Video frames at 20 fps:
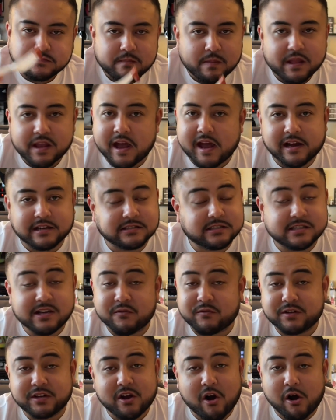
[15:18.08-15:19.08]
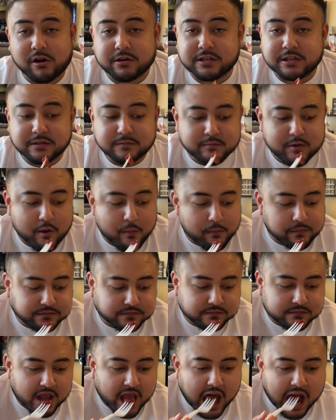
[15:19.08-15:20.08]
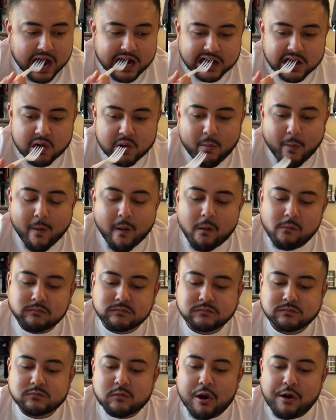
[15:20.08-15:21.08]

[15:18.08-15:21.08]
Yeah, it's definitely all good, man.